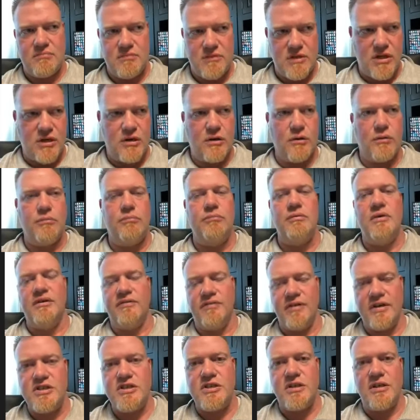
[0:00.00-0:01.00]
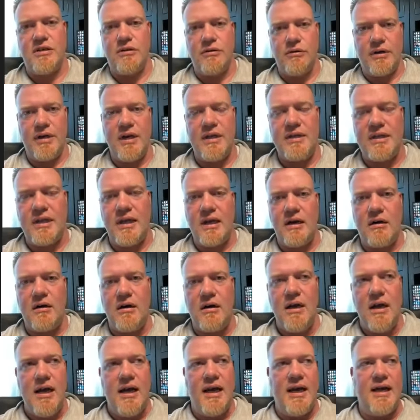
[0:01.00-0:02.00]
eventually you'll get there.
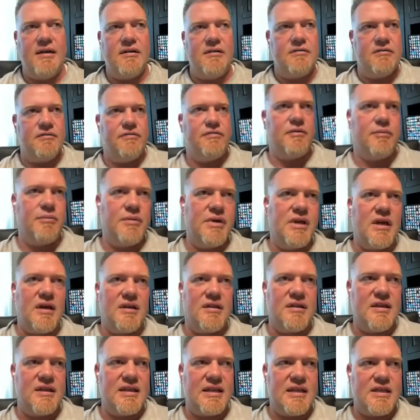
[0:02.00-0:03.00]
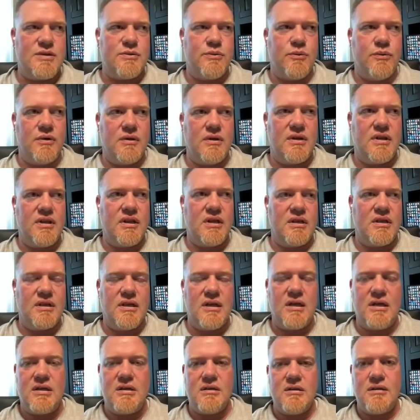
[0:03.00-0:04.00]
And for me, I think that's one thing
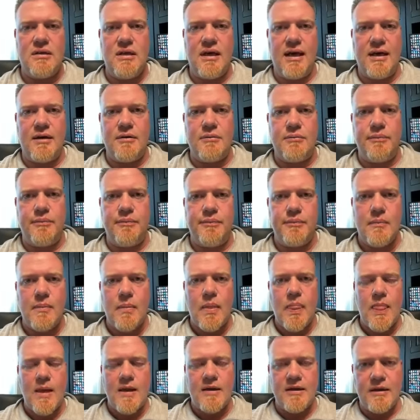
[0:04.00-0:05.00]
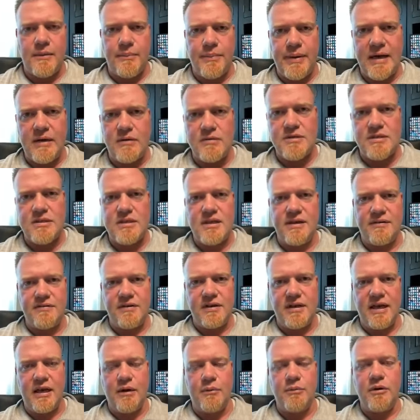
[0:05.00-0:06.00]
that that POW's
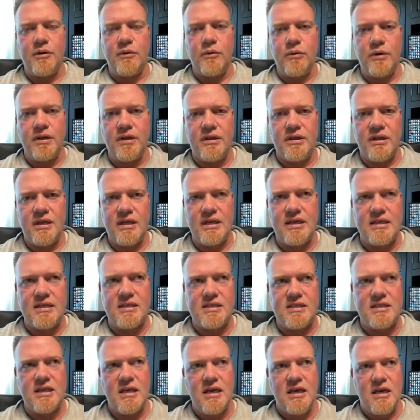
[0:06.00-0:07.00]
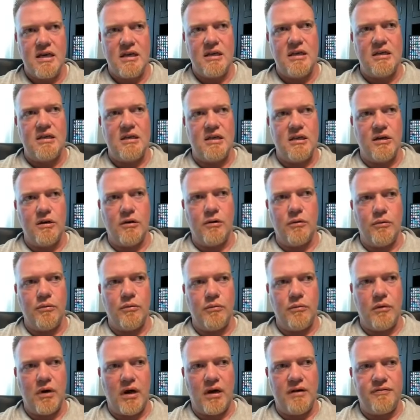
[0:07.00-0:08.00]
definitely helped me with is,
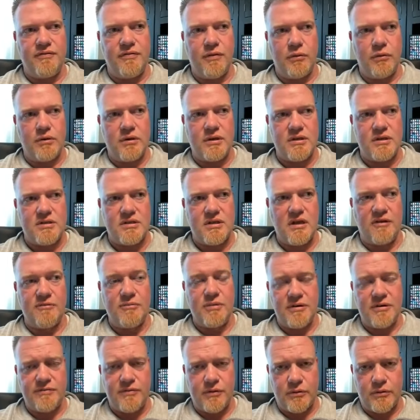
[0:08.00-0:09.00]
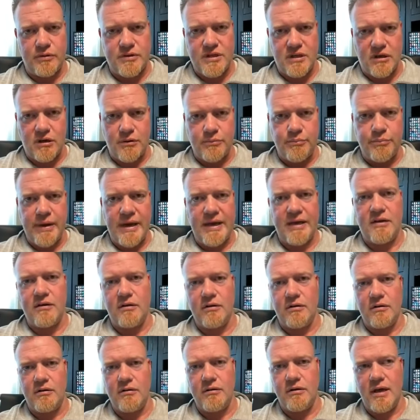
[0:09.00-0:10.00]
I've been focusing on
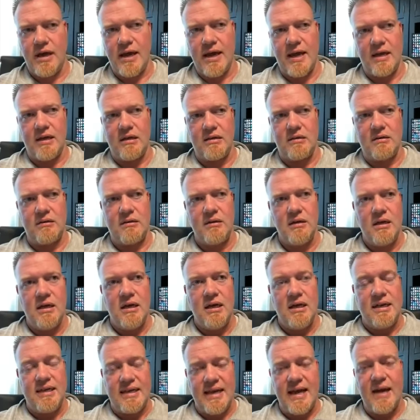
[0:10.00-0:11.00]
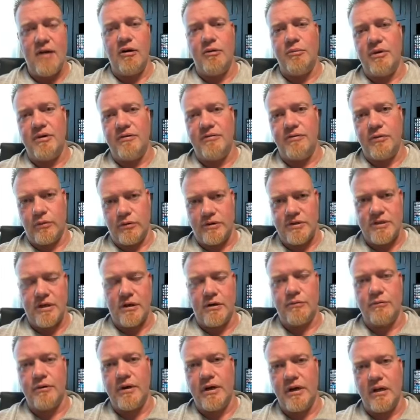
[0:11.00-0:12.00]
Banker, and now I've been focusing
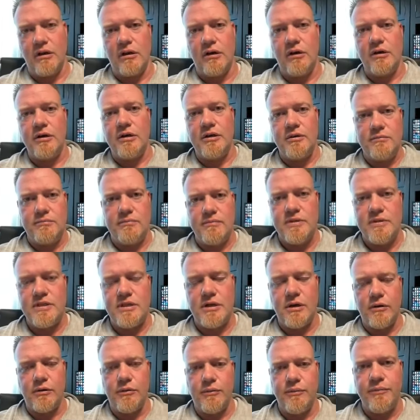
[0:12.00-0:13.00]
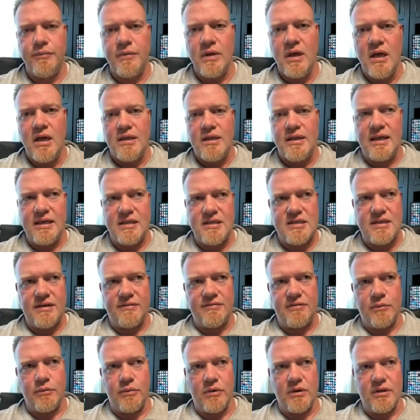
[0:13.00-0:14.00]
on Red Alert. So that's
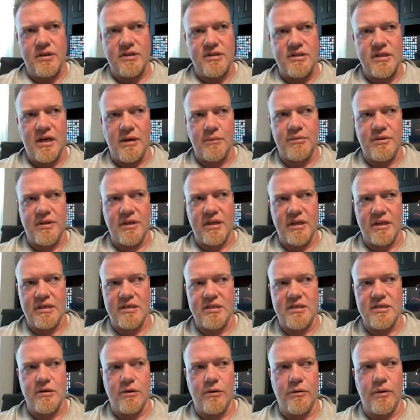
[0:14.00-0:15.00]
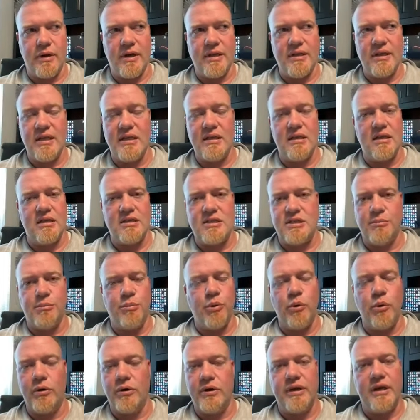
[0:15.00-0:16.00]
definitely one of the top things. So, and then the
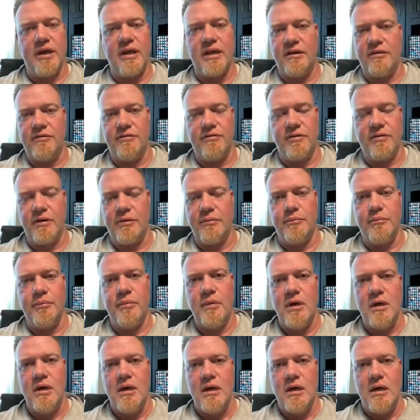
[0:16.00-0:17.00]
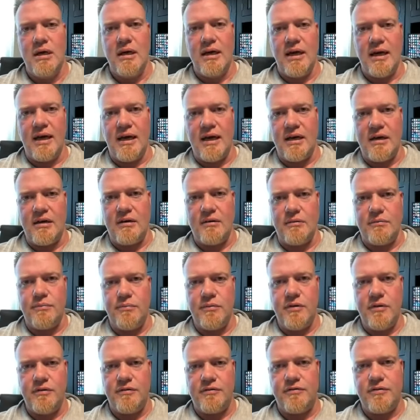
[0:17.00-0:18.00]
support getting uh,
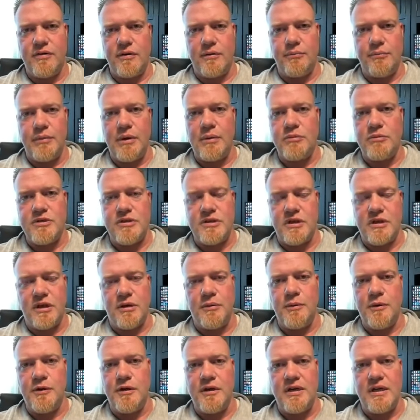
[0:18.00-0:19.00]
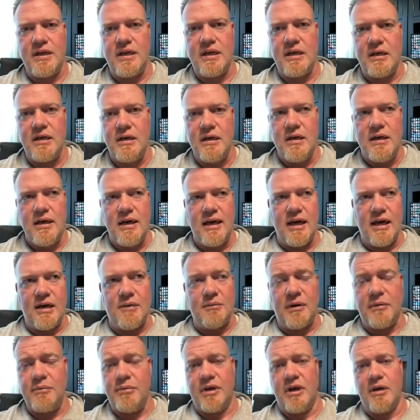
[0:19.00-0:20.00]
from members of the community.
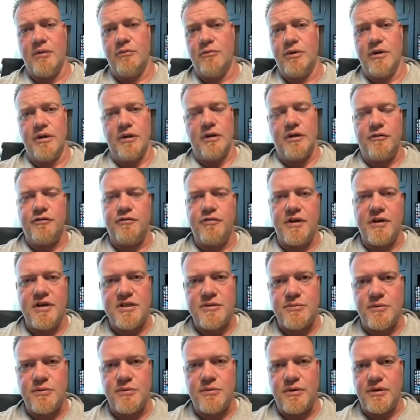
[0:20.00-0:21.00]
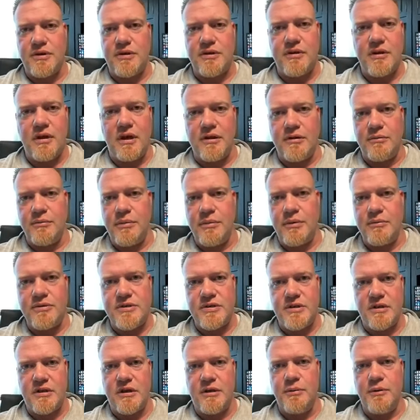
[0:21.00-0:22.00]
I've become really good friends with other members
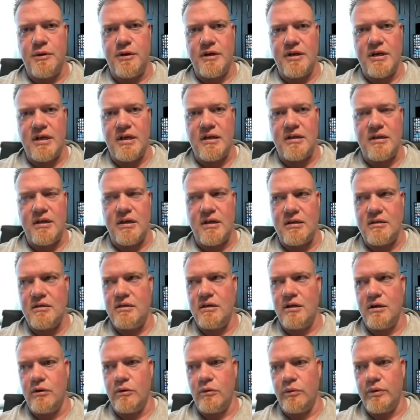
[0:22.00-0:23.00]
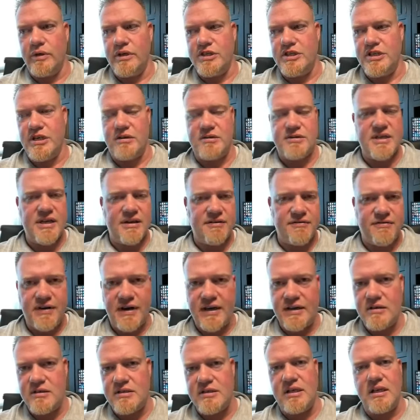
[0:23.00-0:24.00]
of the community that, we share set
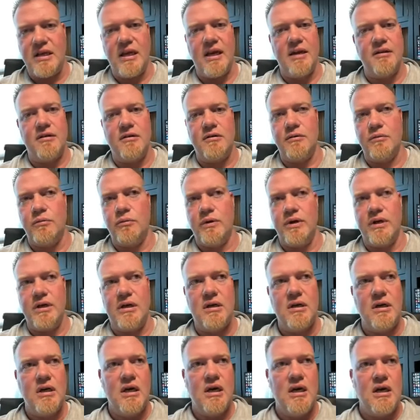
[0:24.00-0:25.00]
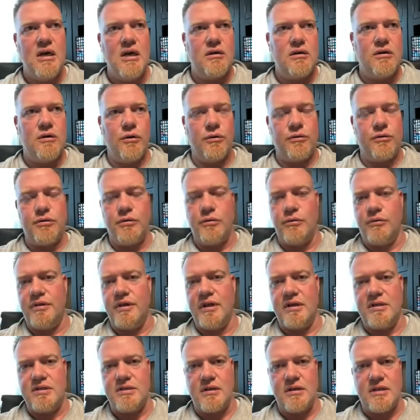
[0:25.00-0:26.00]
files together. We go through
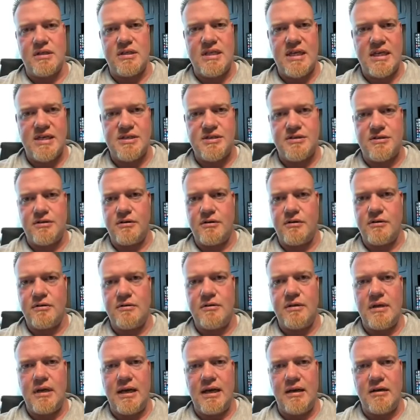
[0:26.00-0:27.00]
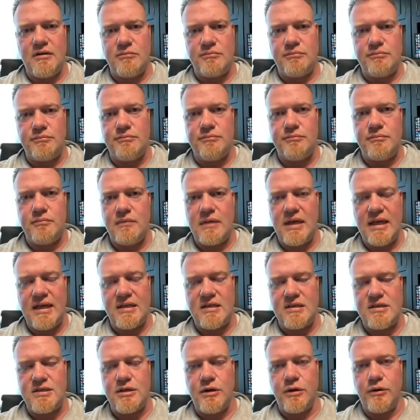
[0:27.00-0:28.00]
things on the tester.
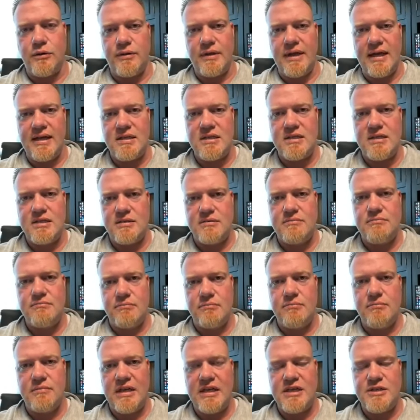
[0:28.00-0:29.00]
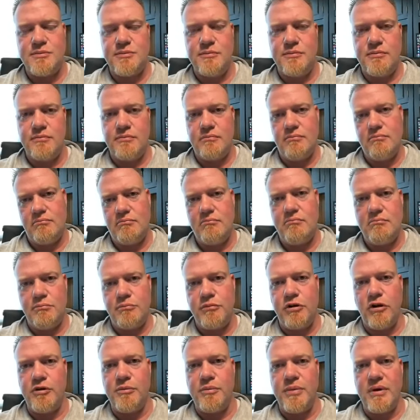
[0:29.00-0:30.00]
And so that's
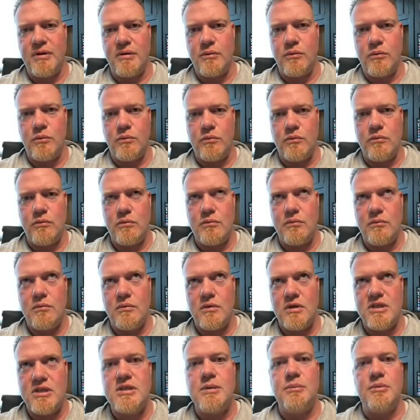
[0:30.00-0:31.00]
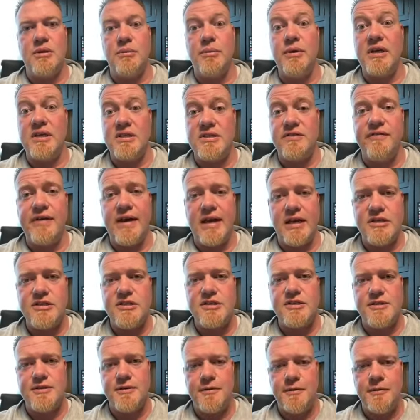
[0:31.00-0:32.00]
probably been some of the biggest
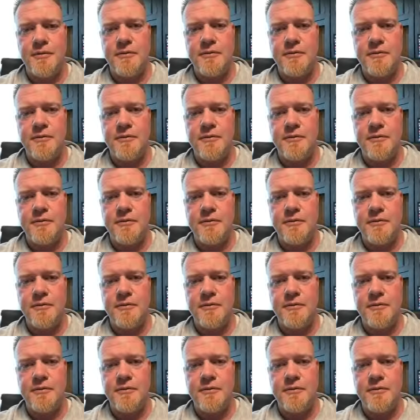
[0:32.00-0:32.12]
advantages.